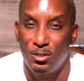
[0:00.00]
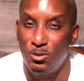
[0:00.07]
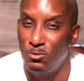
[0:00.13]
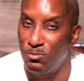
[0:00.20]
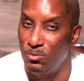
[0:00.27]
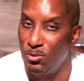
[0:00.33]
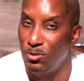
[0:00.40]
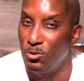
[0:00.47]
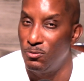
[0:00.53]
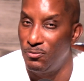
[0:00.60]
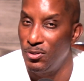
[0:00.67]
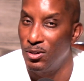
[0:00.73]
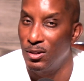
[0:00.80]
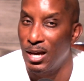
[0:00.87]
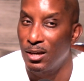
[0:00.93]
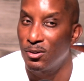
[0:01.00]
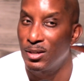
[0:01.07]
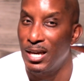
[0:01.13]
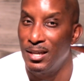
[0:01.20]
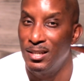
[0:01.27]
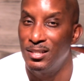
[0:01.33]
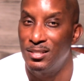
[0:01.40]
you you feel like
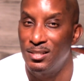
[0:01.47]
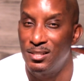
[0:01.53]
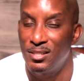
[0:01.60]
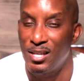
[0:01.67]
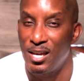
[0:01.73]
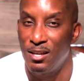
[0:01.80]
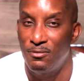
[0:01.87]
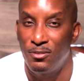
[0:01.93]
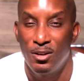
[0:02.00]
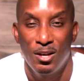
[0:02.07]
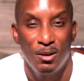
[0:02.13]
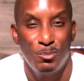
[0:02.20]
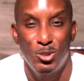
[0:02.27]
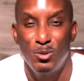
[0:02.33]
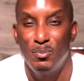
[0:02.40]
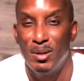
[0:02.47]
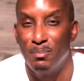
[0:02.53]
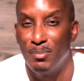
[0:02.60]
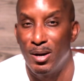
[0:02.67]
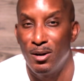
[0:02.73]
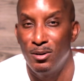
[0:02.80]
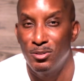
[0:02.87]
okay this is safe, but you've been
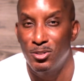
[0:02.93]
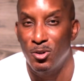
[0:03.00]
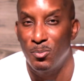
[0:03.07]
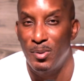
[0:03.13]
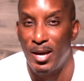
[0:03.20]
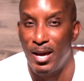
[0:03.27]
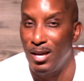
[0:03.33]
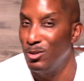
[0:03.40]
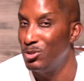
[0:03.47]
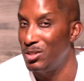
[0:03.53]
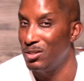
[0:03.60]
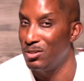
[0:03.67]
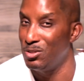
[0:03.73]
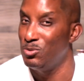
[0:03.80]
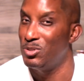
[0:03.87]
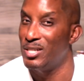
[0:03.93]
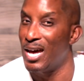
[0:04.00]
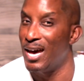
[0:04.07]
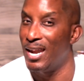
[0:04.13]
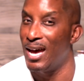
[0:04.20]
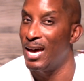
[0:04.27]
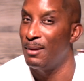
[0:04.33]
burned so bad you still you
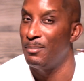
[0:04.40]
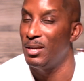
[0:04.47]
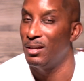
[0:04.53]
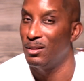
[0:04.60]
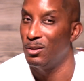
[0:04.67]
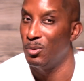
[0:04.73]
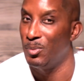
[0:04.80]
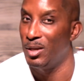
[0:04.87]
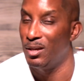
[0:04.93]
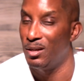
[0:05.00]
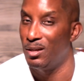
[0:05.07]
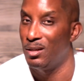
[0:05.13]
side eyeing me a little bit.